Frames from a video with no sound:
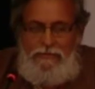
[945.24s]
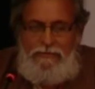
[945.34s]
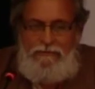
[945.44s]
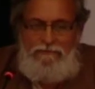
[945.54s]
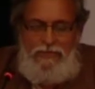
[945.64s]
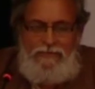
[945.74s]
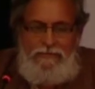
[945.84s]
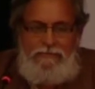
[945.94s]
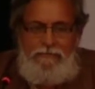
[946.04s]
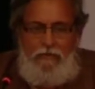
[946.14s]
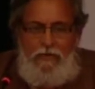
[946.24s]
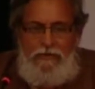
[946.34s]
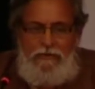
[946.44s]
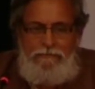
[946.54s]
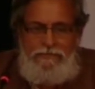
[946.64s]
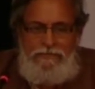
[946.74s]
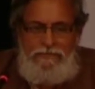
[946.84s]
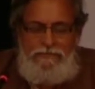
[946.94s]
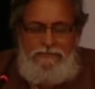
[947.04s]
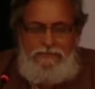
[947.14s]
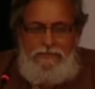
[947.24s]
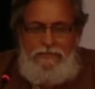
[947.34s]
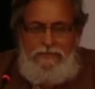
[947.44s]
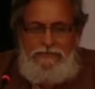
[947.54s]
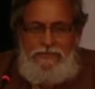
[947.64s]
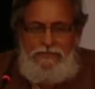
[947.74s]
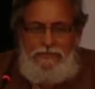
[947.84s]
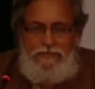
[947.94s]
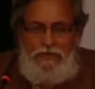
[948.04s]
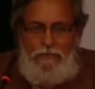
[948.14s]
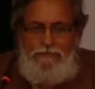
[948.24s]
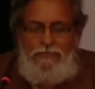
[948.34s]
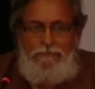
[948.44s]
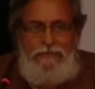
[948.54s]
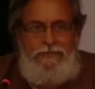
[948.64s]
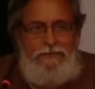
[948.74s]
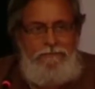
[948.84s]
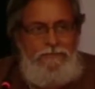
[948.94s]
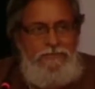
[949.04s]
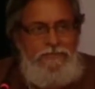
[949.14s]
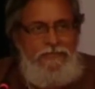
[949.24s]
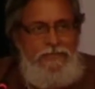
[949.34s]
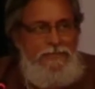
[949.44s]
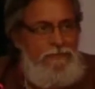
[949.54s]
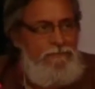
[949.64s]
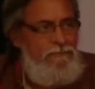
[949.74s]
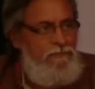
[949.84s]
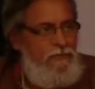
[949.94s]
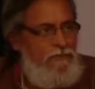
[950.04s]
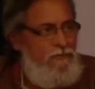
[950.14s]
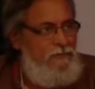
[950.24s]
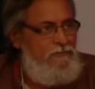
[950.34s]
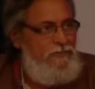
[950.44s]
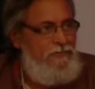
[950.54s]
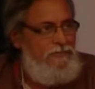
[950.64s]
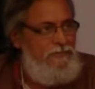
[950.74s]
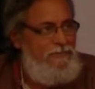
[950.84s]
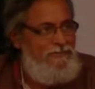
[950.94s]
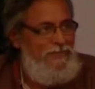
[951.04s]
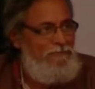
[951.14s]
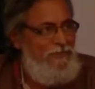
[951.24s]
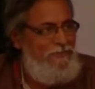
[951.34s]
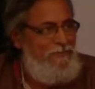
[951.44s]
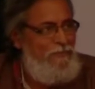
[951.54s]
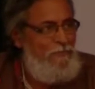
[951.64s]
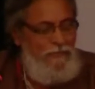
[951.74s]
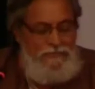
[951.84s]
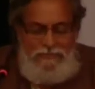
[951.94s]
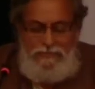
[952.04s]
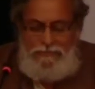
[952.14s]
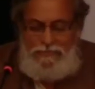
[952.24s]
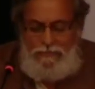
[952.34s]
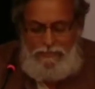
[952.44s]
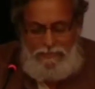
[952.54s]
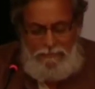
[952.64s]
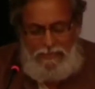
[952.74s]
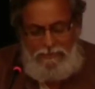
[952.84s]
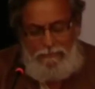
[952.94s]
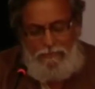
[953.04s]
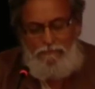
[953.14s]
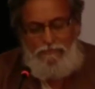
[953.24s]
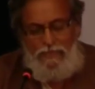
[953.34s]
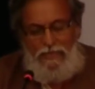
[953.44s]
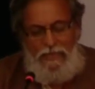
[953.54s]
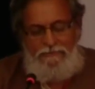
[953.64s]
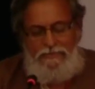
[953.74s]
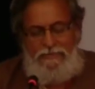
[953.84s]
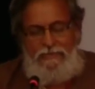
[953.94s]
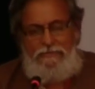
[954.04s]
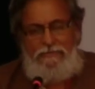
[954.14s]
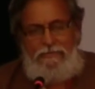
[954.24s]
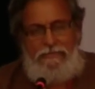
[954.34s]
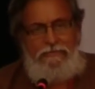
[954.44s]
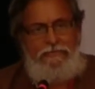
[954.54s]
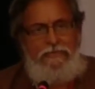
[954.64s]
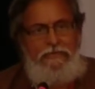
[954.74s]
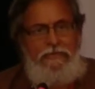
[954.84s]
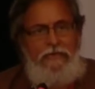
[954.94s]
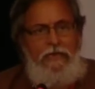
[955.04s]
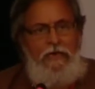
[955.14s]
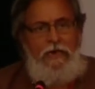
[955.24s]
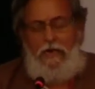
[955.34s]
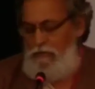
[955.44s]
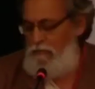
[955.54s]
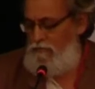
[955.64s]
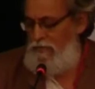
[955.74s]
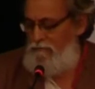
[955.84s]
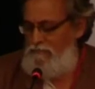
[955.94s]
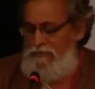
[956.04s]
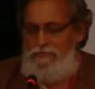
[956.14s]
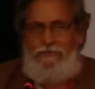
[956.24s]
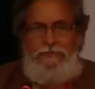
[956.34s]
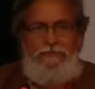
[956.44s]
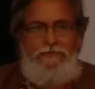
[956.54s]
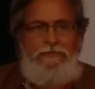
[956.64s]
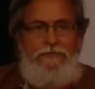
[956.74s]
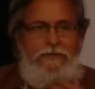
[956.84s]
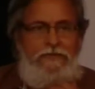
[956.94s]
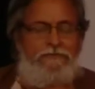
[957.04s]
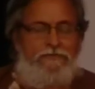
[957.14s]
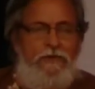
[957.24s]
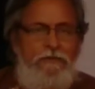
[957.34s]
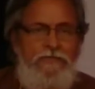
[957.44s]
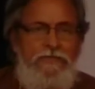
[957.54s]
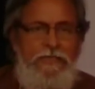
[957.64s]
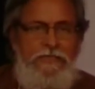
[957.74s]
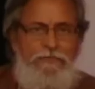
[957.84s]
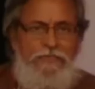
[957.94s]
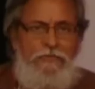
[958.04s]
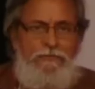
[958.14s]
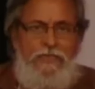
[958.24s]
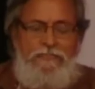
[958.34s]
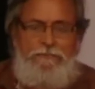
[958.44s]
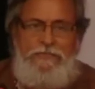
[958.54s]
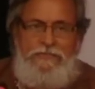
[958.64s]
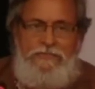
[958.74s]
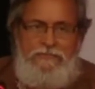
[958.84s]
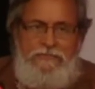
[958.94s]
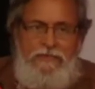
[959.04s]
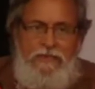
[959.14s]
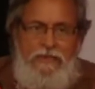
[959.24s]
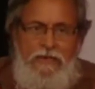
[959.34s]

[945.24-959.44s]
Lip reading: The fact that small companies generate jobs and the big companies kill them, what our friend mentioned from OECD, was equally remarkable. Having said this, let us see how we have tried to learn from the Honeybee Network experience.